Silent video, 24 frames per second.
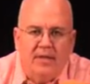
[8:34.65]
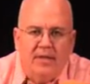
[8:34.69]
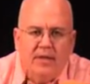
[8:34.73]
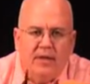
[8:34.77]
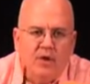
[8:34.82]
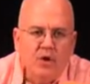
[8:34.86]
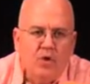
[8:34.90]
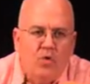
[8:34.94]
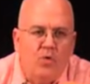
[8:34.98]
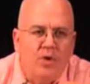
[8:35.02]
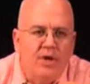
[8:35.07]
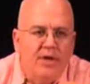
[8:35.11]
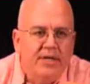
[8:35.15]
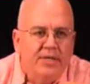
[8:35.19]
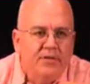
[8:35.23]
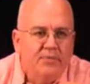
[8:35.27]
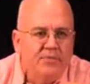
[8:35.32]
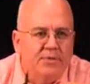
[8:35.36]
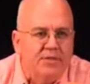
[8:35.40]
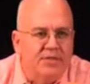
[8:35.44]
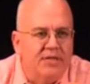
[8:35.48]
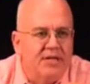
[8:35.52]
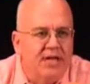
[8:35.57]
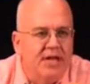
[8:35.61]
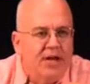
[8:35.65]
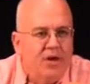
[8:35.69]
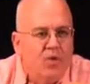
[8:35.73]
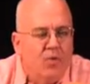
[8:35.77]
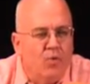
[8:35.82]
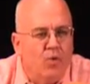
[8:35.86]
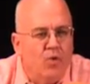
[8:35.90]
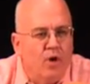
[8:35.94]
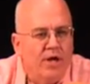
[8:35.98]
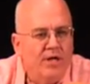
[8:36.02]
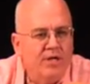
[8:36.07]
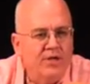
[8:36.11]
No one has presented
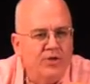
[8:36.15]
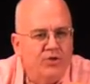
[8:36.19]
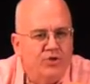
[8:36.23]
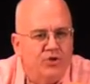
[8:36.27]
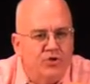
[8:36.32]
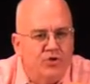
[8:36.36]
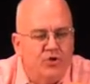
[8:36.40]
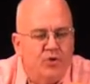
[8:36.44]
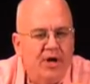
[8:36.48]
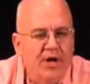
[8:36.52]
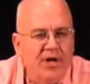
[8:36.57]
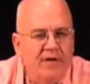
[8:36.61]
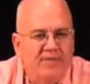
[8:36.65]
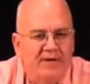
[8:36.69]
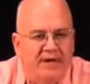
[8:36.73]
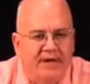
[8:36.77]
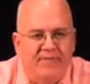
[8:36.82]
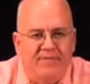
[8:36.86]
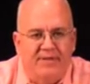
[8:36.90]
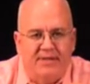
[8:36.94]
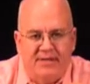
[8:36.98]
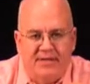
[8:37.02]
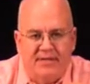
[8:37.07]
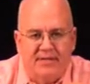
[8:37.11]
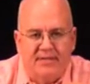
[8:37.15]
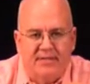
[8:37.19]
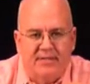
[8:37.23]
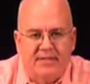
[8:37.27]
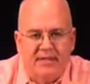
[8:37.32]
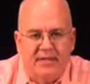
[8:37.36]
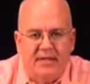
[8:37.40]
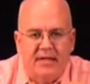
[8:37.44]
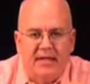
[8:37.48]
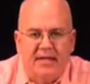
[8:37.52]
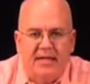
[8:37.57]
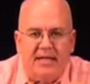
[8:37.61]
one shred of evidence
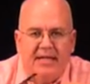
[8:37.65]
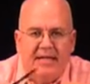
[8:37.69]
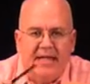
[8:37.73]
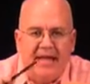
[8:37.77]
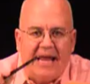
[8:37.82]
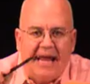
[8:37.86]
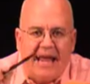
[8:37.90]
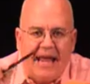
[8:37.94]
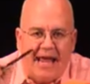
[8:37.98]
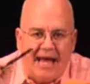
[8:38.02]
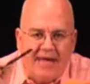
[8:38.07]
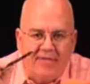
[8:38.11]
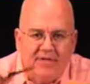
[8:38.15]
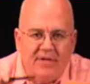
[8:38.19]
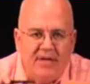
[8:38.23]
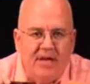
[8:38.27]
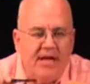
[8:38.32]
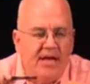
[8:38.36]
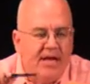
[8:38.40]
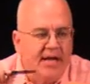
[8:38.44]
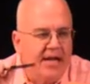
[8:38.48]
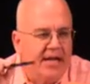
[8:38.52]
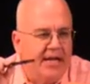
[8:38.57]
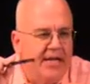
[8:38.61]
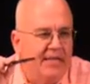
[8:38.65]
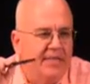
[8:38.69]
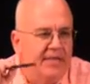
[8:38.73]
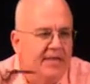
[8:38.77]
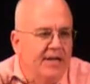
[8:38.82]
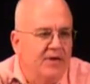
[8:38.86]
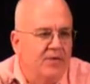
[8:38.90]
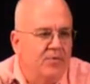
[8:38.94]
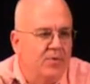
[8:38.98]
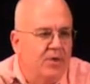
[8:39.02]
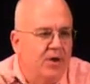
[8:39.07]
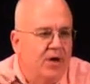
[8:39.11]
that they have done
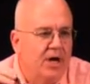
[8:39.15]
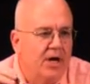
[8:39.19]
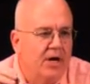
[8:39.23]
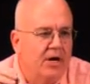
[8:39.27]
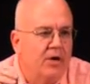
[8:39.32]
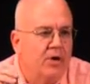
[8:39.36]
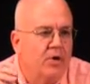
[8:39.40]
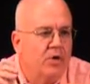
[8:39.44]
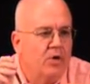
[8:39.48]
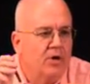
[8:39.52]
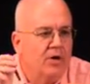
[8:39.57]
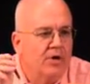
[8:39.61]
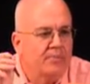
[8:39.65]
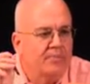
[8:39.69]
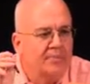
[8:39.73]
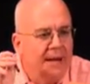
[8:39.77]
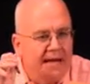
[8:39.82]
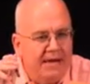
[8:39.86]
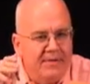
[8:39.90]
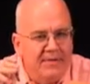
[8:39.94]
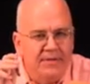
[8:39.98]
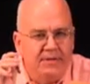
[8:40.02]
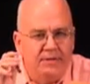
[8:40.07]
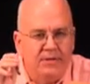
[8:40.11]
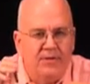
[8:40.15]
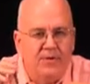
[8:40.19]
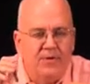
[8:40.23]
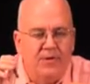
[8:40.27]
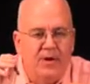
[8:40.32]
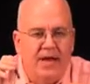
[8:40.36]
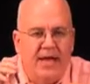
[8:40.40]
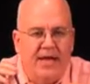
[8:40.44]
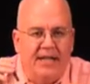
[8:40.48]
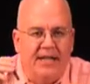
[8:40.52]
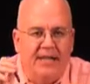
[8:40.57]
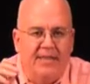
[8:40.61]
anything wrong or are about to
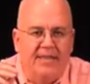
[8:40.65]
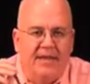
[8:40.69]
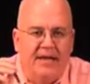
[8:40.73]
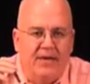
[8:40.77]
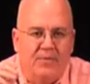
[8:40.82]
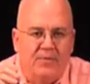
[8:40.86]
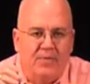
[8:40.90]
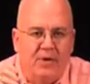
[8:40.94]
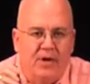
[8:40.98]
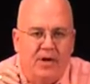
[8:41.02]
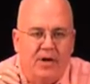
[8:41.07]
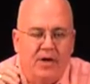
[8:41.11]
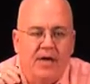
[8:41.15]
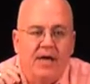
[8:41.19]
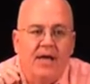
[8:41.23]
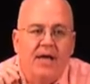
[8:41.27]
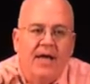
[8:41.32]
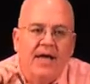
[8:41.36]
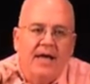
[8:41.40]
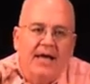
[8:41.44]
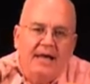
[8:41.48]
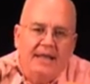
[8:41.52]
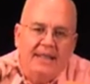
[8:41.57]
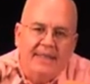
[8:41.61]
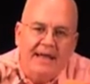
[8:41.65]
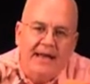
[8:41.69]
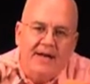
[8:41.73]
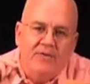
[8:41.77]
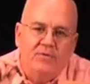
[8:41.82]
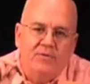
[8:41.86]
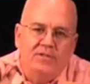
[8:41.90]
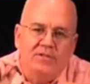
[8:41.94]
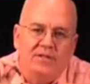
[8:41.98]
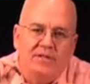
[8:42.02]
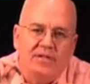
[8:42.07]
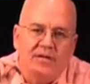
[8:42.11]
do anything wrong, and that
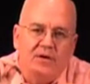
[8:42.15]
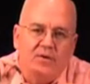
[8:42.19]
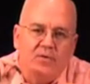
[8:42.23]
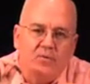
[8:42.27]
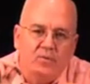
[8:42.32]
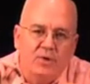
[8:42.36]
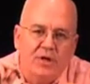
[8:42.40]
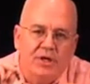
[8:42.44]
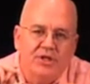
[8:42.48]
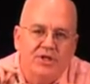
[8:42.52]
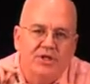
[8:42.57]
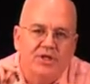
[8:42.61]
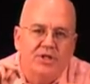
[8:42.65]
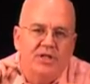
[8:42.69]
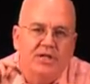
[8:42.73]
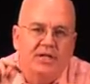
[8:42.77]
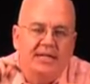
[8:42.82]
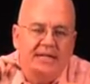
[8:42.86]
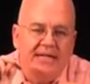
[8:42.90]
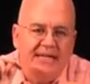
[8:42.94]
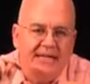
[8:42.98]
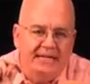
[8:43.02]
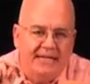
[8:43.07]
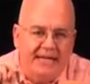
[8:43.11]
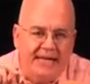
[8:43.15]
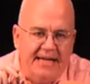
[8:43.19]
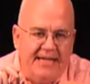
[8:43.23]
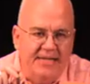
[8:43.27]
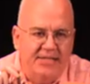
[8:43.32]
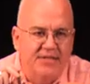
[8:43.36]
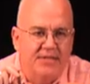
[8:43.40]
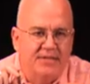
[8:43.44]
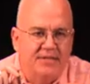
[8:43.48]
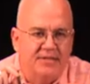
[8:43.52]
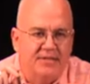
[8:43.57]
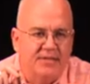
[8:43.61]
was the original
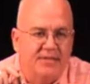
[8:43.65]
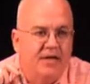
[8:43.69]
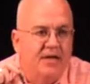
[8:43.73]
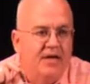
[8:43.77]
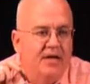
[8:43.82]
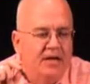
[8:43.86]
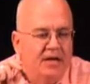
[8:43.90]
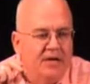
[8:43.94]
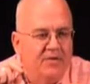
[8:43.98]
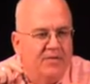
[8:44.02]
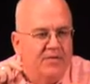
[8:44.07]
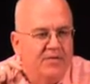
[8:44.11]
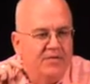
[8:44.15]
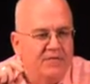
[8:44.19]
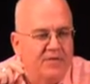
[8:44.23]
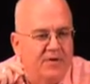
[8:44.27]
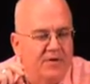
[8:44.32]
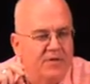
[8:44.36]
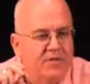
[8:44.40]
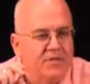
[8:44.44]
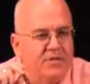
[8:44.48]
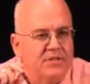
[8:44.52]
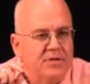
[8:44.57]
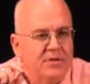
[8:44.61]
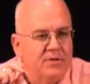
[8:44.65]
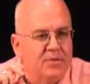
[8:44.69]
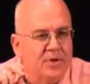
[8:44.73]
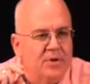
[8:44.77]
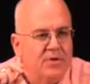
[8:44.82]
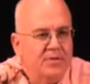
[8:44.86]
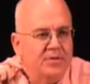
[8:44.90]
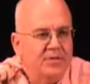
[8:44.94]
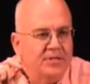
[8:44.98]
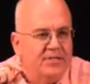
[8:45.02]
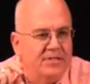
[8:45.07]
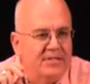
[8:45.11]
intentions of the folks that
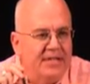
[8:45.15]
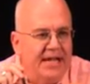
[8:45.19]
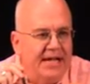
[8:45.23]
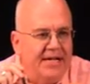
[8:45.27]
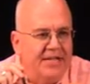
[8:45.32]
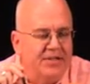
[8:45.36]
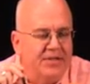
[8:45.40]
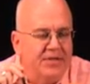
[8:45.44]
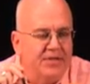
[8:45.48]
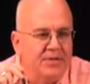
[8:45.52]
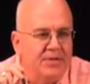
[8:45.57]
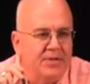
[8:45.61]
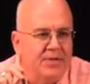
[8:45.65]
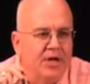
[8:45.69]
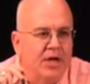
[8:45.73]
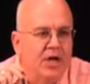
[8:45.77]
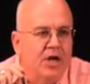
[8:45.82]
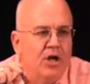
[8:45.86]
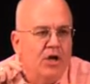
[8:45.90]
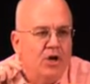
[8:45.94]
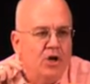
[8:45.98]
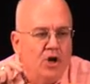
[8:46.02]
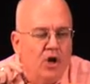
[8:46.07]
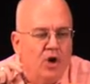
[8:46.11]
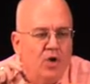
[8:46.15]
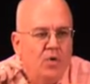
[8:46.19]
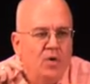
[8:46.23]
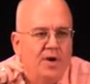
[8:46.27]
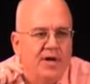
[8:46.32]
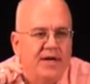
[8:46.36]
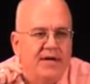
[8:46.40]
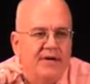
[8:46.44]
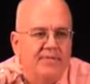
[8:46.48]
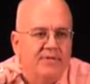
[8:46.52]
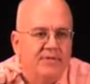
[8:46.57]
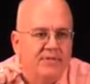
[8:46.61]
wrote this statute. No
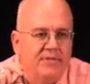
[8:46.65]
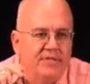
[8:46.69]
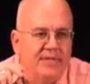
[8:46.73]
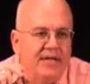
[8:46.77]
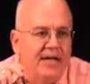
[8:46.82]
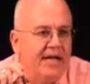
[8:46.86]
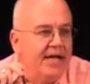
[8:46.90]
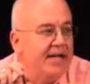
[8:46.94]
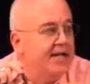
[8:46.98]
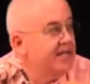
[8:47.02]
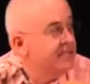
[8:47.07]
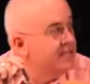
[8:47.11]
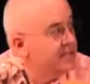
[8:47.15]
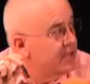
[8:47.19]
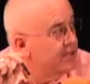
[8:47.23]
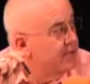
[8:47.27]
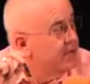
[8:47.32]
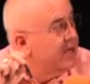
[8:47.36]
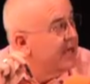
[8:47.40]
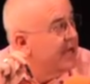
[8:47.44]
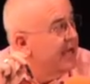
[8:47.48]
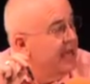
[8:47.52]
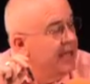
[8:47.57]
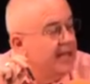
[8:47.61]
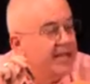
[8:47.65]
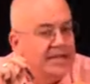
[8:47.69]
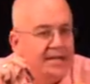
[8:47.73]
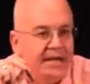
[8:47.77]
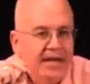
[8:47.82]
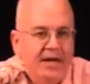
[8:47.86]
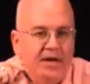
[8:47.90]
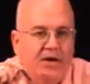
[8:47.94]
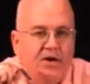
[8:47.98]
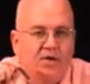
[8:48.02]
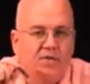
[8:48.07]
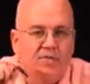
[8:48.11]
one ever said it's okay to
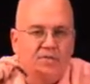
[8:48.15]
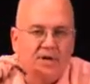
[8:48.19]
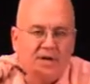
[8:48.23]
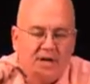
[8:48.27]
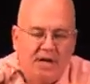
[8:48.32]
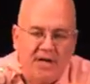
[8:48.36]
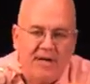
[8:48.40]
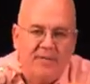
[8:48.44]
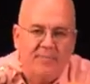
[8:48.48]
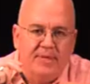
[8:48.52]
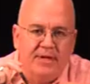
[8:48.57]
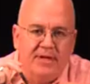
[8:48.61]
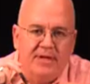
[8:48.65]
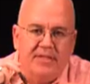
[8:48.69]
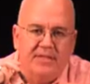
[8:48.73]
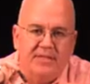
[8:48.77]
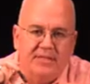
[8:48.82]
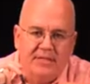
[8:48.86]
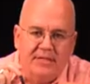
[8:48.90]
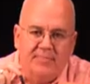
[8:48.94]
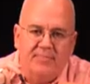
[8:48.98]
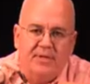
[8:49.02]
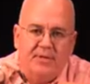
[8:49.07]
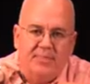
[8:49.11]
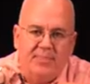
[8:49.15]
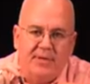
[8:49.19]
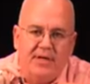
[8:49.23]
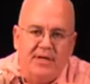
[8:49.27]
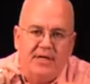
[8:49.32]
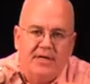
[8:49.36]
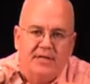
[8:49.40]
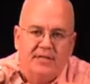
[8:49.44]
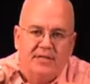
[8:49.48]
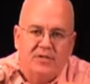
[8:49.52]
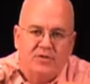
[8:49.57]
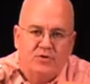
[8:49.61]
take over a company simply
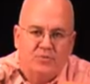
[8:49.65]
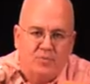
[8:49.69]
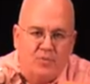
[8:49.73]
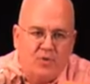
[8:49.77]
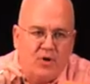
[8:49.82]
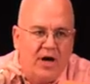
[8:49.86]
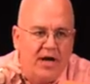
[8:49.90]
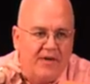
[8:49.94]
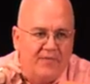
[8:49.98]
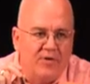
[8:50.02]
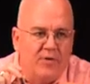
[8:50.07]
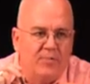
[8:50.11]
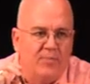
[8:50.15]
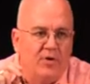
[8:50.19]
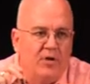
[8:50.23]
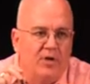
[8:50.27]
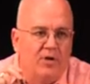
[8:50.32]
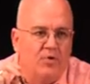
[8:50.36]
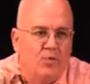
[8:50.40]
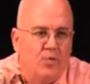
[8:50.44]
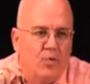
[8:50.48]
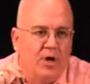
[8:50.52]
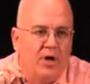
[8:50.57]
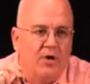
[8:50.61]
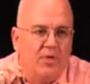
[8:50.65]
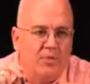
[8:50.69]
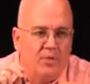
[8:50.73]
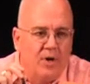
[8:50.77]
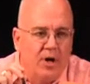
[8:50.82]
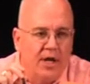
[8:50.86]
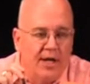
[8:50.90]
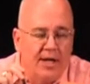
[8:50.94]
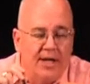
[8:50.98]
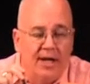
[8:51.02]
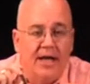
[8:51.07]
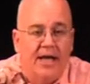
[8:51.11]
because it's profitable and well
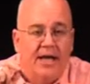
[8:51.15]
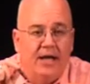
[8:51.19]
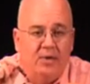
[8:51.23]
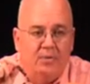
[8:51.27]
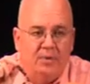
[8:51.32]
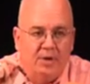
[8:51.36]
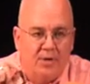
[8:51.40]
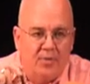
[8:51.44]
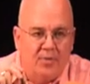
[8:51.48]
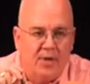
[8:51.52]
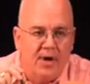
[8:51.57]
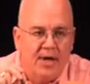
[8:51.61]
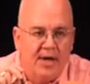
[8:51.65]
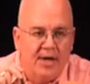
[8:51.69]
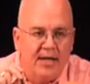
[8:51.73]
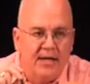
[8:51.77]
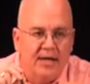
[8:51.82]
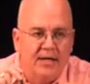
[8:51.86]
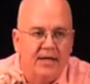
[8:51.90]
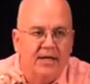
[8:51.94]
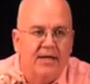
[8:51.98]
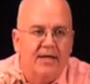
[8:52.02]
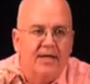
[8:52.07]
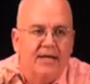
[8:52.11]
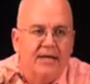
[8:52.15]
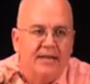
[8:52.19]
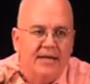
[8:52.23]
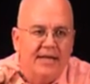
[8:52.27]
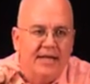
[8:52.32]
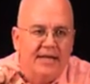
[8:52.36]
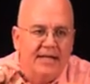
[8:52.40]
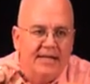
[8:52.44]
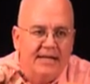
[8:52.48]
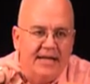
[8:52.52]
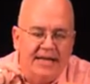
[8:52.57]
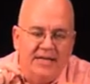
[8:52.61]
run and we want it.
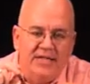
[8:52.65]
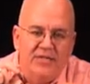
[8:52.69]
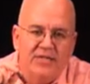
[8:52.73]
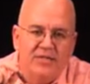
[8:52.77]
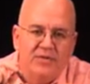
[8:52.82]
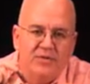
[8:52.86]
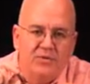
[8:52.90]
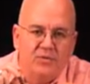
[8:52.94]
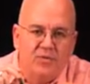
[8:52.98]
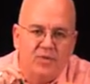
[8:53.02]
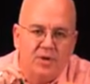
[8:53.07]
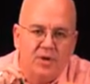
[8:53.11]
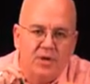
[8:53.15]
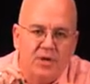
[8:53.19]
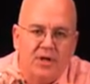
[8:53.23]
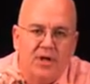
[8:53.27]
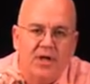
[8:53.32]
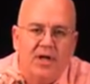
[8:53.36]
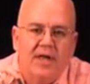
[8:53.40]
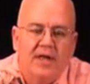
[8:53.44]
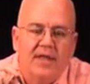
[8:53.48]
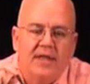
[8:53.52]
The intentions were